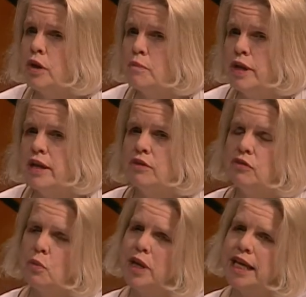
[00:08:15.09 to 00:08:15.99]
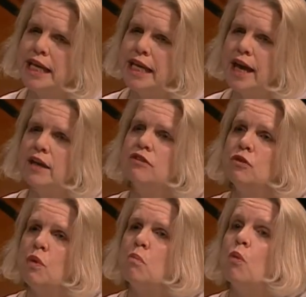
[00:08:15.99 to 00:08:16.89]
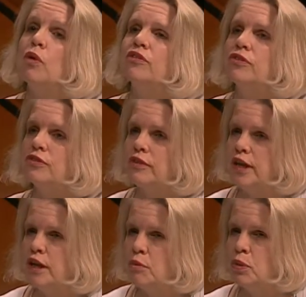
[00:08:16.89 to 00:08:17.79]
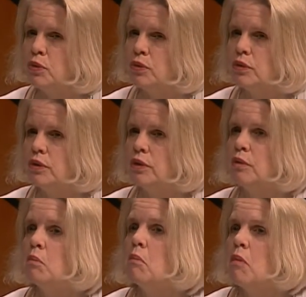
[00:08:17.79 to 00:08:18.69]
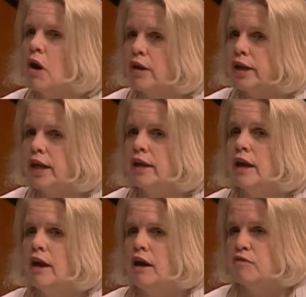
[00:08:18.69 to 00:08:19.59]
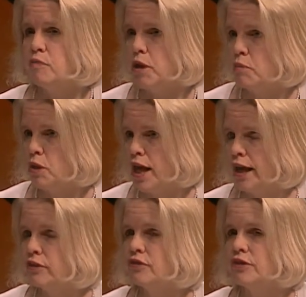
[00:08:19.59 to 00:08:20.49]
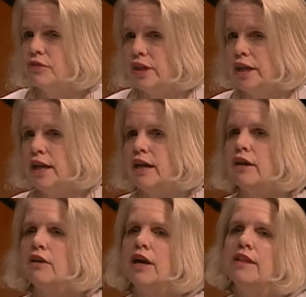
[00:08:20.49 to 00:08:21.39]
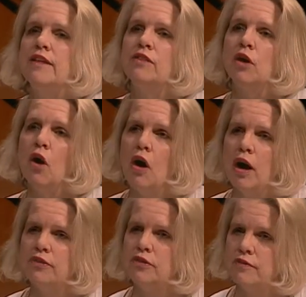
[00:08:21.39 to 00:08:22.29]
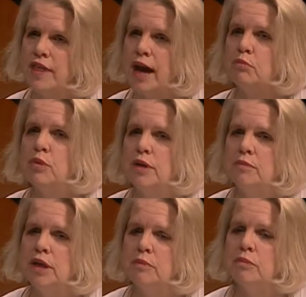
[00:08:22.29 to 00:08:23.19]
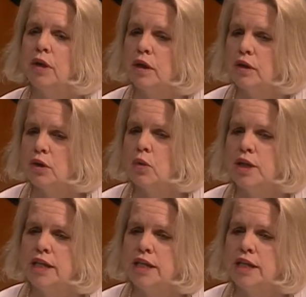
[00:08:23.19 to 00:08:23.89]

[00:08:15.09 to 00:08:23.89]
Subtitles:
a bit so we can get to a more stable market of people accessing care, and then the cost of that premium going